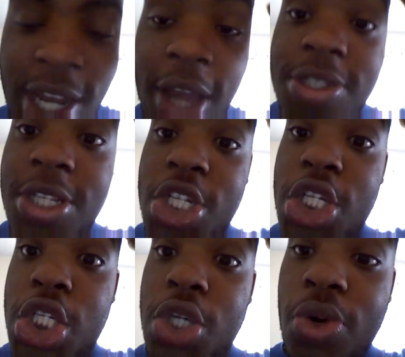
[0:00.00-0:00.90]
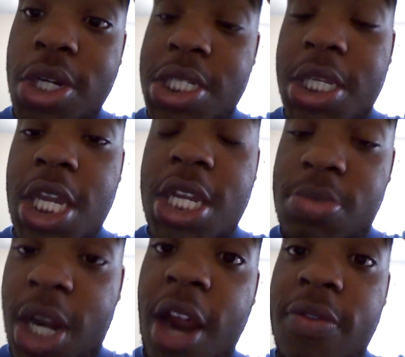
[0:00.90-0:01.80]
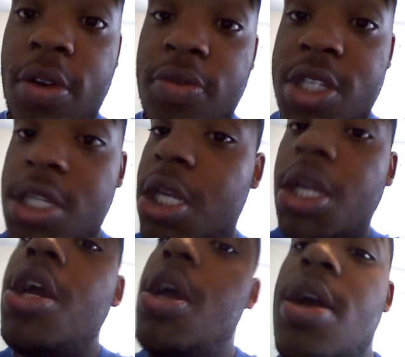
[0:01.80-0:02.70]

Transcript: That was the shortest engagement I've ever seen.